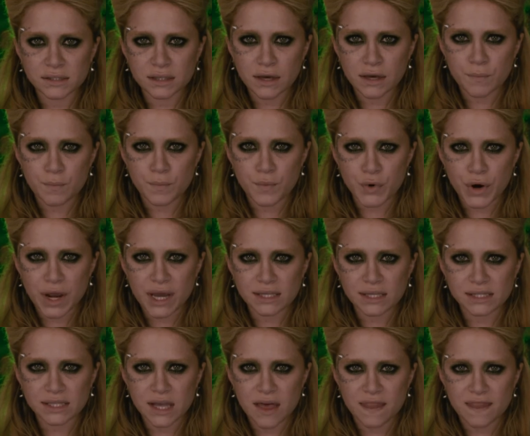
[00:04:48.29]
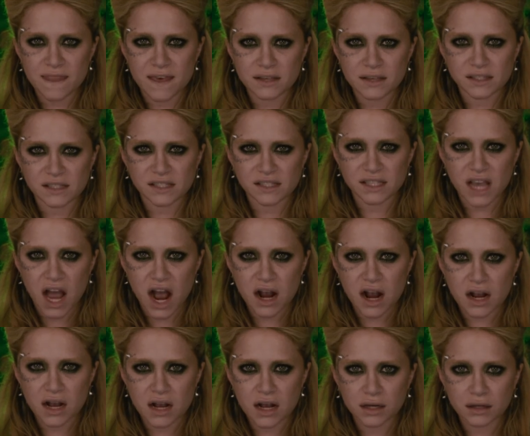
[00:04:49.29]
Olsen curses him when he wins a
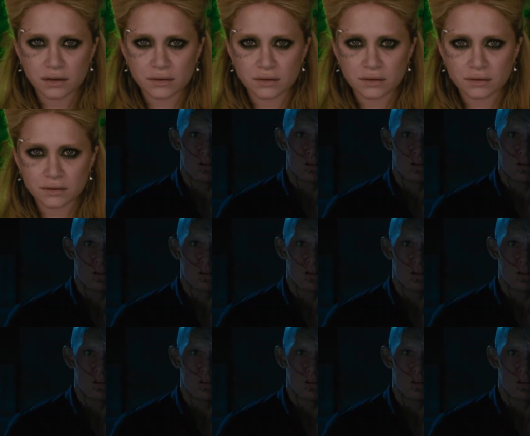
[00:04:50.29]
school election